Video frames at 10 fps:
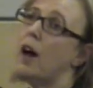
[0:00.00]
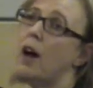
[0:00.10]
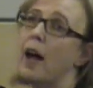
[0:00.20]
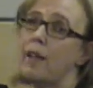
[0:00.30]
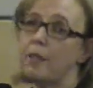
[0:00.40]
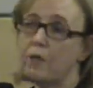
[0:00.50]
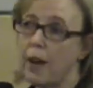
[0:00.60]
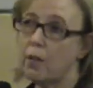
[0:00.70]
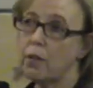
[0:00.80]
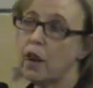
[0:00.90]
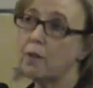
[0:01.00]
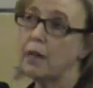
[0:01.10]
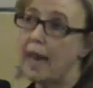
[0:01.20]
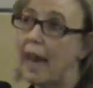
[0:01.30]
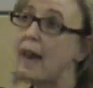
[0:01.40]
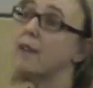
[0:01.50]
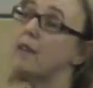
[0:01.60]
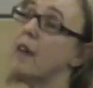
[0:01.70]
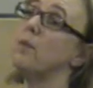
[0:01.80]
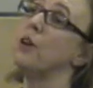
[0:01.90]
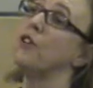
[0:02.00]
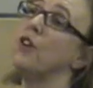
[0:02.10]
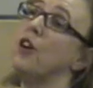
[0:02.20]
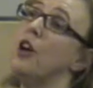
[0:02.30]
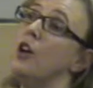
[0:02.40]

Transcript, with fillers: uh, as a federal government and as Enbridge